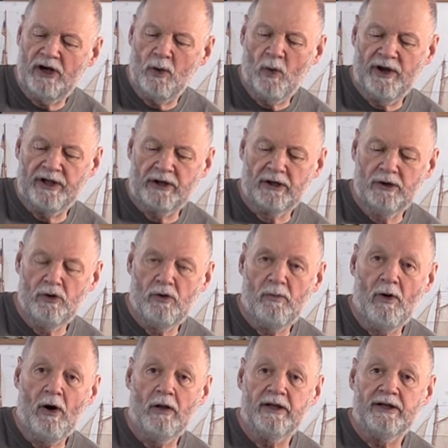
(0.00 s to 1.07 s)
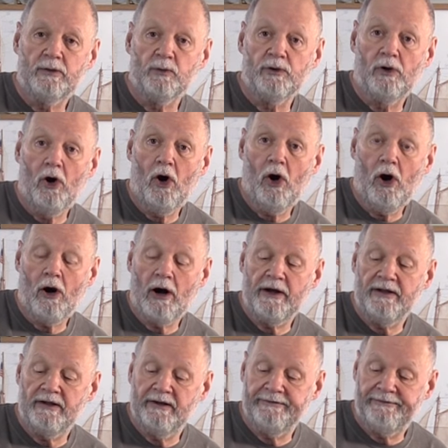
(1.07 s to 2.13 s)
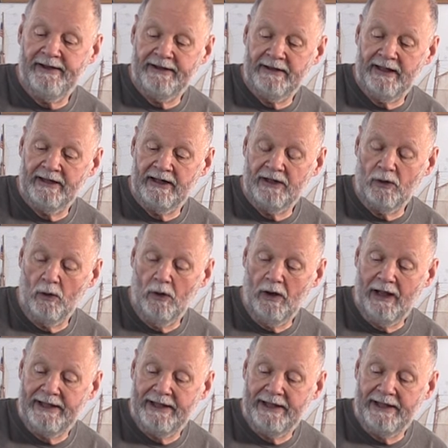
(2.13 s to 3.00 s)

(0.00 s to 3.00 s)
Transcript: I don't want to glue them all in real hard and then find out I don't